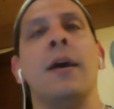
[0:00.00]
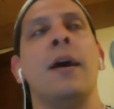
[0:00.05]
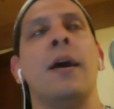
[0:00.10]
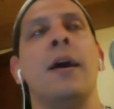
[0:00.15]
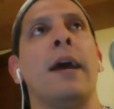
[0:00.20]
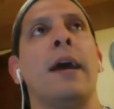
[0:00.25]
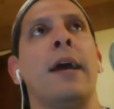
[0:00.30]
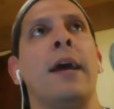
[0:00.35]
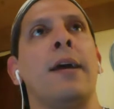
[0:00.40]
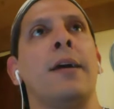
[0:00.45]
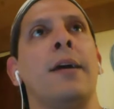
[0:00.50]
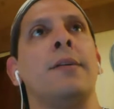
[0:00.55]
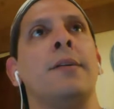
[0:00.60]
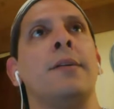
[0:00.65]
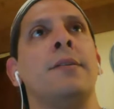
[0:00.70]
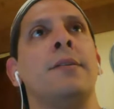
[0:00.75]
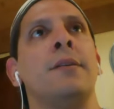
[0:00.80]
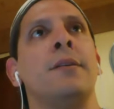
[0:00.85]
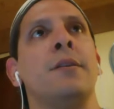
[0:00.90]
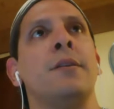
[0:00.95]

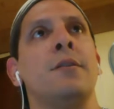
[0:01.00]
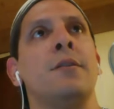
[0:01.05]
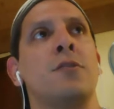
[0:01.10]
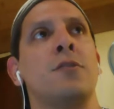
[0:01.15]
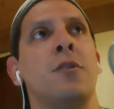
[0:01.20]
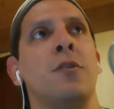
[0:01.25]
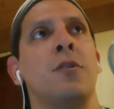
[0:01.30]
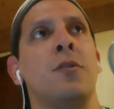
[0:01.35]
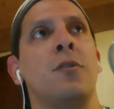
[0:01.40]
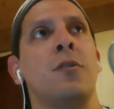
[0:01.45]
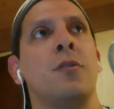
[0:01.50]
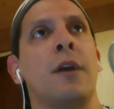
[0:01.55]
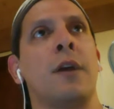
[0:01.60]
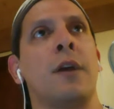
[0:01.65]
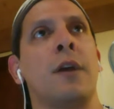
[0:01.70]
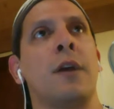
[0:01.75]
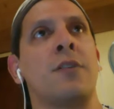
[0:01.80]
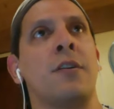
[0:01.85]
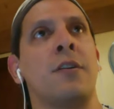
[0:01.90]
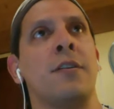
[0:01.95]
And so I
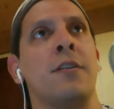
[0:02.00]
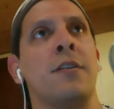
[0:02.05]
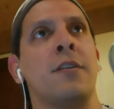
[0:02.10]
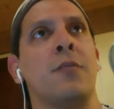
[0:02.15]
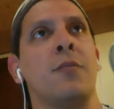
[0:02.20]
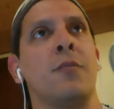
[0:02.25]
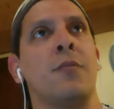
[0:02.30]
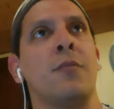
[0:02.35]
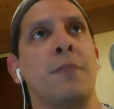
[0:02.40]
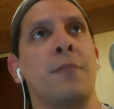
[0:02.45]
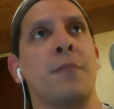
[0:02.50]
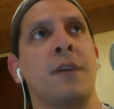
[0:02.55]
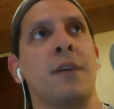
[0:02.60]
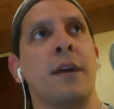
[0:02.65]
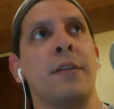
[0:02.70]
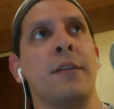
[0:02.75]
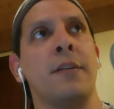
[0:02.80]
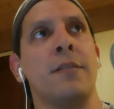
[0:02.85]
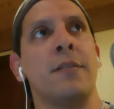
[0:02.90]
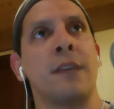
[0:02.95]
started a
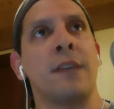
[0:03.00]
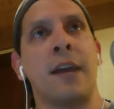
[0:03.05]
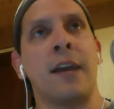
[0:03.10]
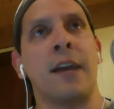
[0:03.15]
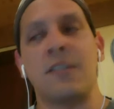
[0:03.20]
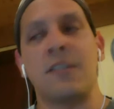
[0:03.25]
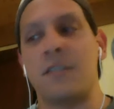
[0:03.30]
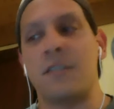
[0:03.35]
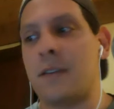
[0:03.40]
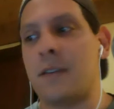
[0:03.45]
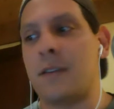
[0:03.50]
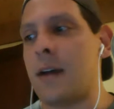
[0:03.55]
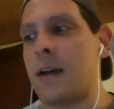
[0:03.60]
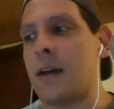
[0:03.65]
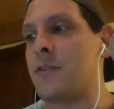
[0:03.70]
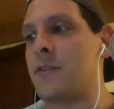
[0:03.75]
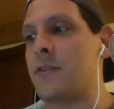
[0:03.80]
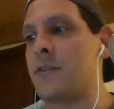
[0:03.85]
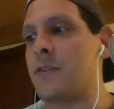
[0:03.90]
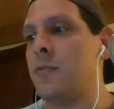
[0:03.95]
website,
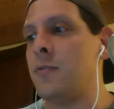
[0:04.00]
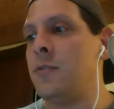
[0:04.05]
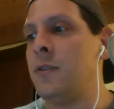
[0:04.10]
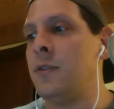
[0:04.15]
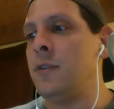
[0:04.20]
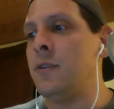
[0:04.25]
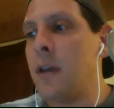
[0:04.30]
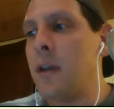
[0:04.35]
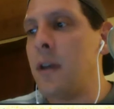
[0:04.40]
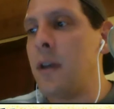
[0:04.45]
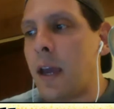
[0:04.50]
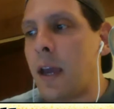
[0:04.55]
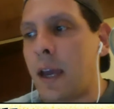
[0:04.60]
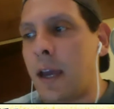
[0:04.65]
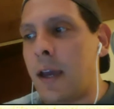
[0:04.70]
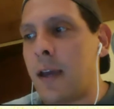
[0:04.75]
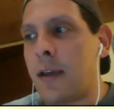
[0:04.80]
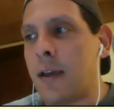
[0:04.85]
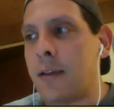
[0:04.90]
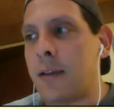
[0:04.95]
sketch.zone,
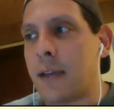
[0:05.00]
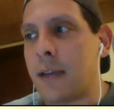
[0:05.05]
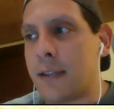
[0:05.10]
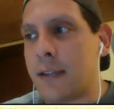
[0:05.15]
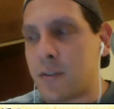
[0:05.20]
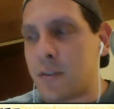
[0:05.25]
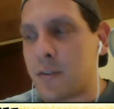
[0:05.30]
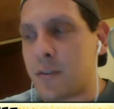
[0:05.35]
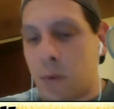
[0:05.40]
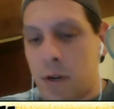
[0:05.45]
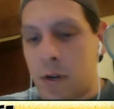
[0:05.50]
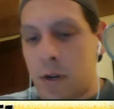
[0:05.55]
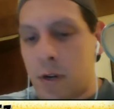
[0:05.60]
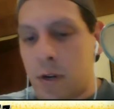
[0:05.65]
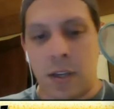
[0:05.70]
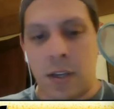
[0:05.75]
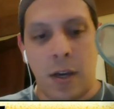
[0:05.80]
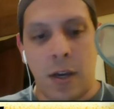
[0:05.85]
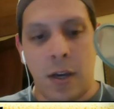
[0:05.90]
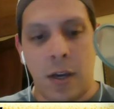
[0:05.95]
and that's where you
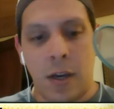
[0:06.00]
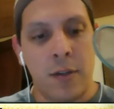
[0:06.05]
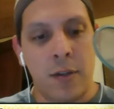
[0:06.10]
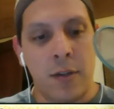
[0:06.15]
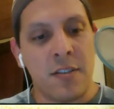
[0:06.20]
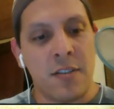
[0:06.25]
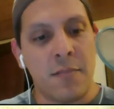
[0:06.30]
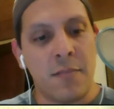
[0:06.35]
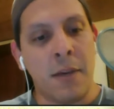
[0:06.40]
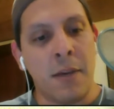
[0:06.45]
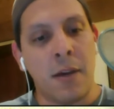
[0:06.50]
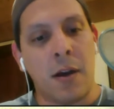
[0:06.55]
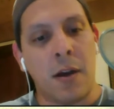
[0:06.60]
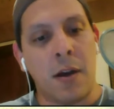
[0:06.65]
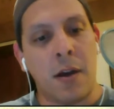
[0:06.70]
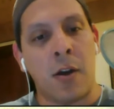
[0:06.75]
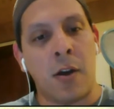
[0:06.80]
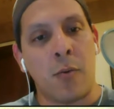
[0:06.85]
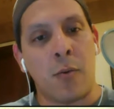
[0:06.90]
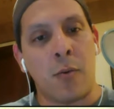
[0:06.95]
can go and submit
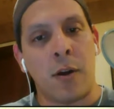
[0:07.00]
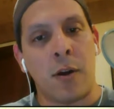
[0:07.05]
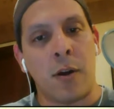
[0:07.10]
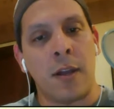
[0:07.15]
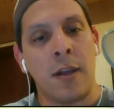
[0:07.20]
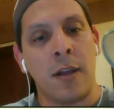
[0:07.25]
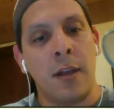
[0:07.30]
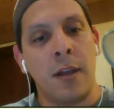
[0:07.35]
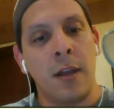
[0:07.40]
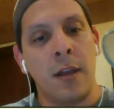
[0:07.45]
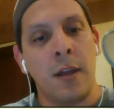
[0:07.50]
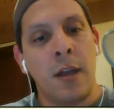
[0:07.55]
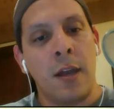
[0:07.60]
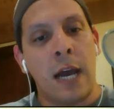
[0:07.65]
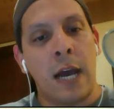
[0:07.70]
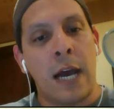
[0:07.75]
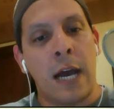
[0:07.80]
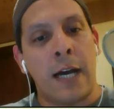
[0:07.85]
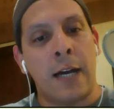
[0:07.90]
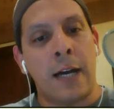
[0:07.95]
artwork,
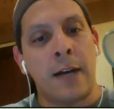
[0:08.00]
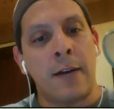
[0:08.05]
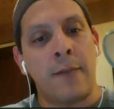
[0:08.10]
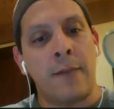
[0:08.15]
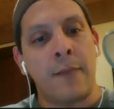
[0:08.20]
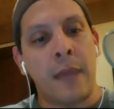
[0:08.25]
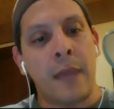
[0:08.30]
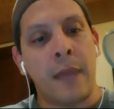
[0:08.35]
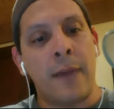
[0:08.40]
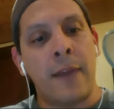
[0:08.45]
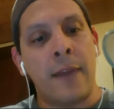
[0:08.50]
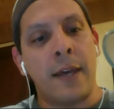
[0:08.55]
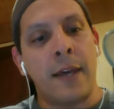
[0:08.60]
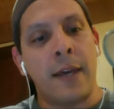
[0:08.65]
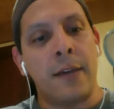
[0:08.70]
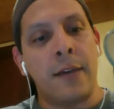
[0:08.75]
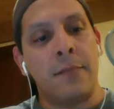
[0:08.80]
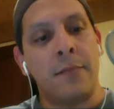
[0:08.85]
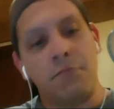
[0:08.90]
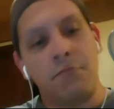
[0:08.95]
and
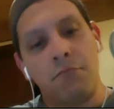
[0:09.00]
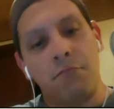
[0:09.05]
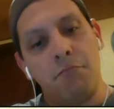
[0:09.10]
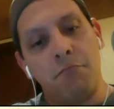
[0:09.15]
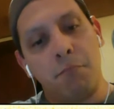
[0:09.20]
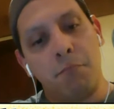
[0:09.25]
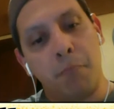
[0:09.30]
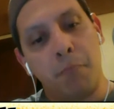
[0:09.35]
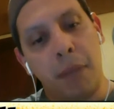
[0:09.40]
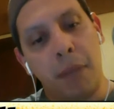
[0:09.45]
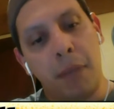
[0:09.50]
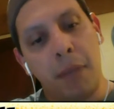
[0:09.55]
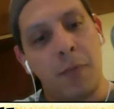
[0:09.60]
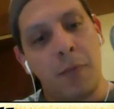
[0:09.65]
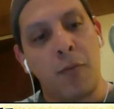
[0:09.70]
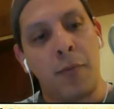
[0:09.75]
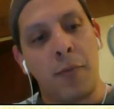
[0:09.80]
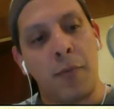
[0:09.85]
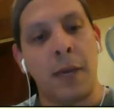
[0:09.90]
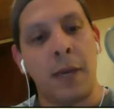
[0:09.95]
then people
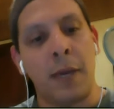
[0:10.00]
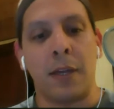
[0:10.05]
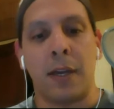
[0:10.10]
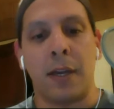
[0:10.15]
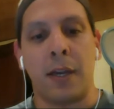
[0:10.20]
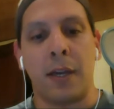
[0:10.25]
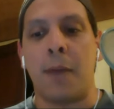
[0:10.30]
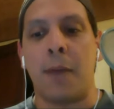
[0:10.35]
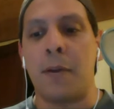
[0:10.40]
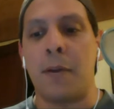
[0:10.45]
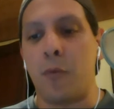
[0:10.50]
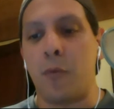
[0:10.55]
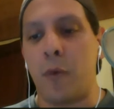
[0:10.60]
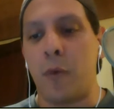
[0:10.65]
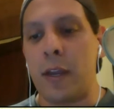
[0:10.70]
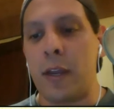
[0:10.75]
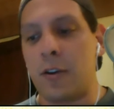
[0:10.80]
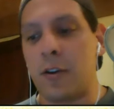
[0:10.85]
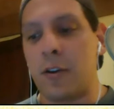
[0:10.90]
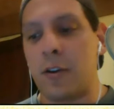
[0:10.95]
will be able to come and
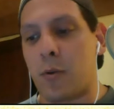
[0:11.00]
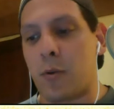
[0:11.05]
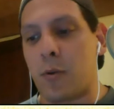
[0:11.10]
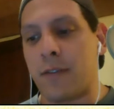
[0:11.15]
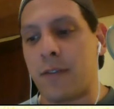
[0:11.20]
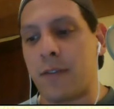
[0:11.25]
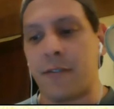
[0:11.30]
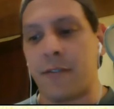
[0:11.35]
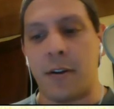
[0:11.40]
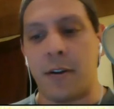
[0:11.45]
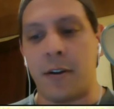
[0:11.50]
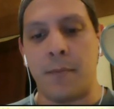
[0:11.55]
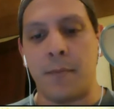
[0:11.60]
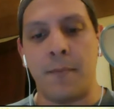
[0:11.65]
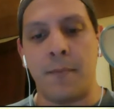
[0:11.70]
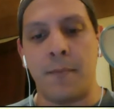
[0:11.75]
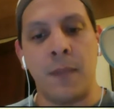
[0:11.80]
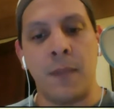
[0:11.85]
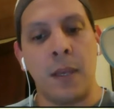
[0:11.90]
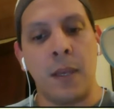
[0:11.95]
rate your work
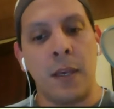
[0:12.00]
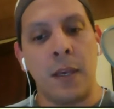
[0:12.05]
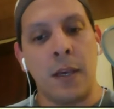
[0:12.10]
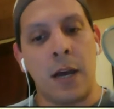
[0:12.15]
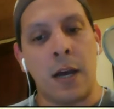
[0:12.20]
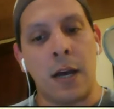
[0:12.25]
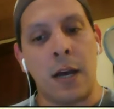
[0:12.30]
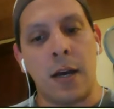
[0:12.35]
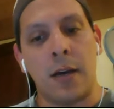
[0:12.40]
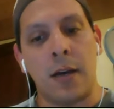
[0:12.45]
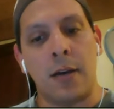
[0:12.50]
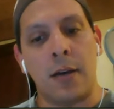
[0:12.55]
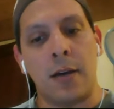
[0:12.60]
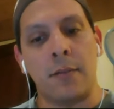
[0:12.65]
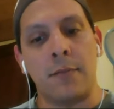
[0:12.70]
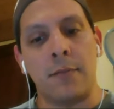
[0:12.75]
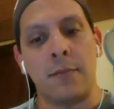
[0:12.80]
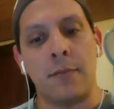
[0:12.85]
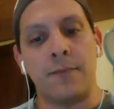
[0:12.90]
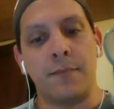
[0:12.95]
from
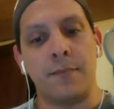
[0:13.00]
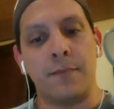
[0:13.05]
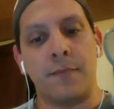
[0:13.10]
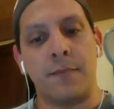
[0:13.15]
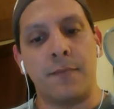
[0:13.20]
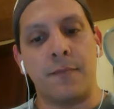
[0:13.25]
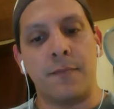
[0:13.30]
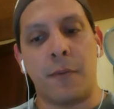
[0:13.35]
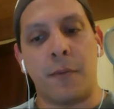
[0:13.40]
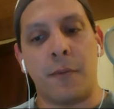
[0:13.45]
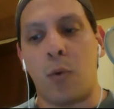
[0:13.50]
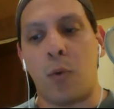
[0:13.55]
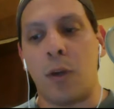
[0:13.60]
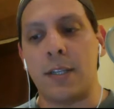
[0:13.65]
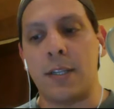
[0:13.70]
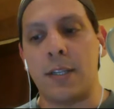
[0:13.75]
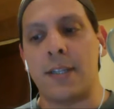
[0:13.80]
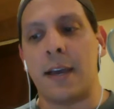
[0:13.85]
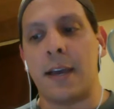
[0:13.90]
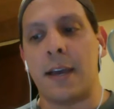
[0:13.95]
1 to
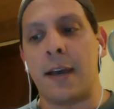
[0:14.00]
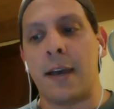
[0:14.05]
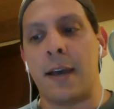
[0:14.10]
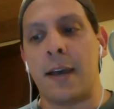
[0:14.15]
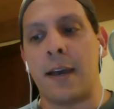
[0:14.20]
10.